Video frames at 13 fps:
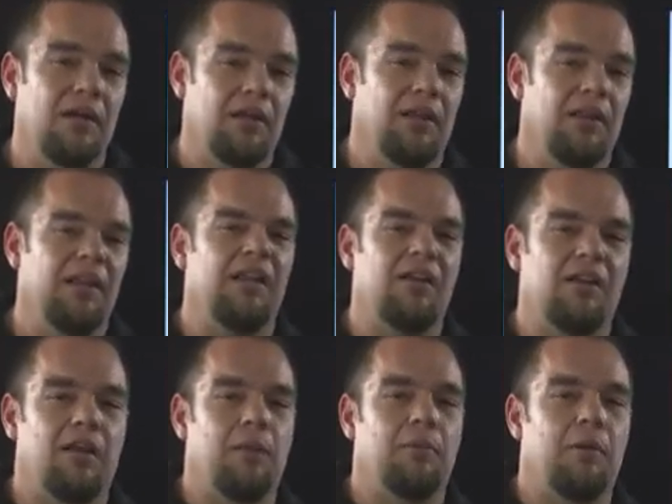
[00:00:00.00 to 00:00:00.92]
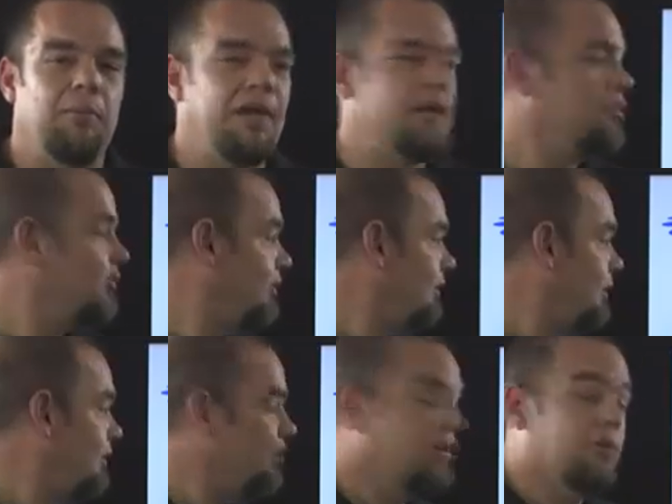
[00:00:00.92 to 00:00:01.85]
click in a couple of pages, and
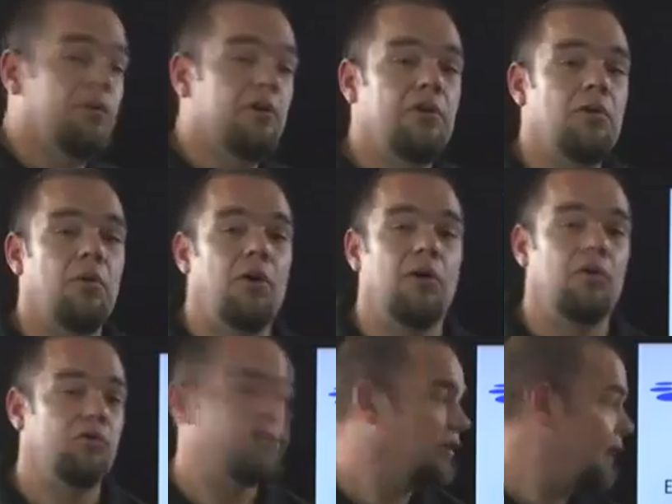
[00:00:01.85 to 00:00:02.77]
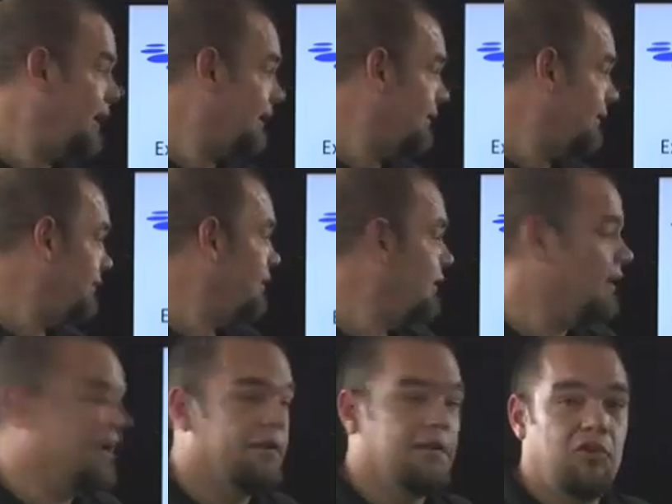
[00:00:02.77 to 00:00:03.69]
look and see what your URLs look like. If they look
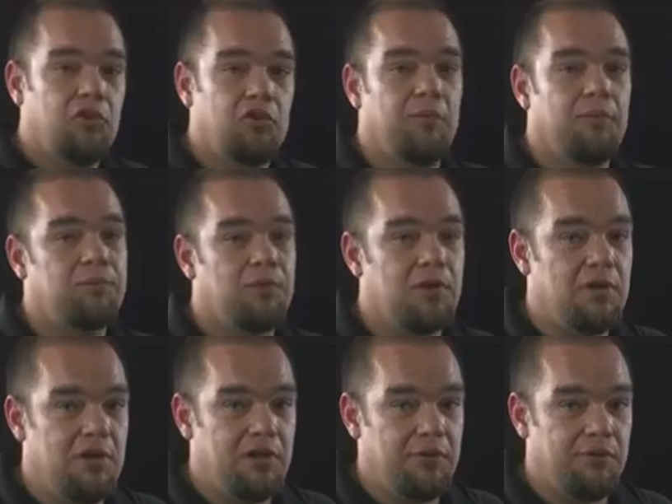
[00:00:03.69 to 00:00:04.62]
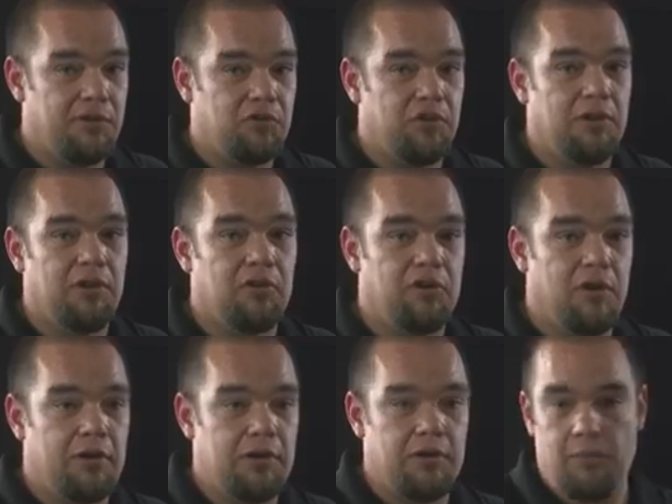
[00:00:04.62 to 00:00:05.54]
like this, you need to fix it. It's
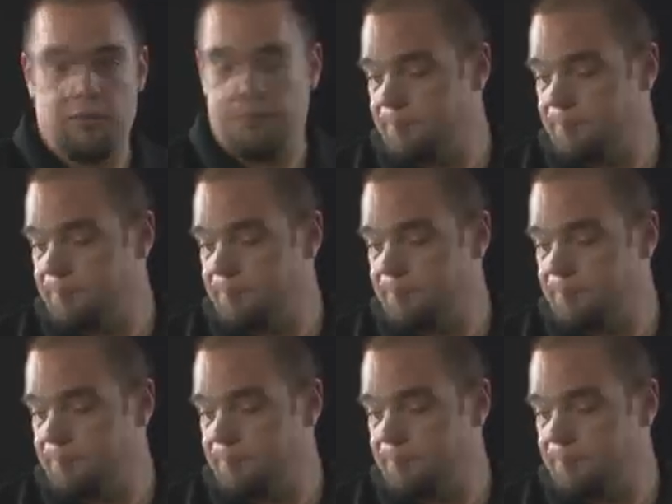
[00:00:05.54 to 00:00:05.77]
hurting you.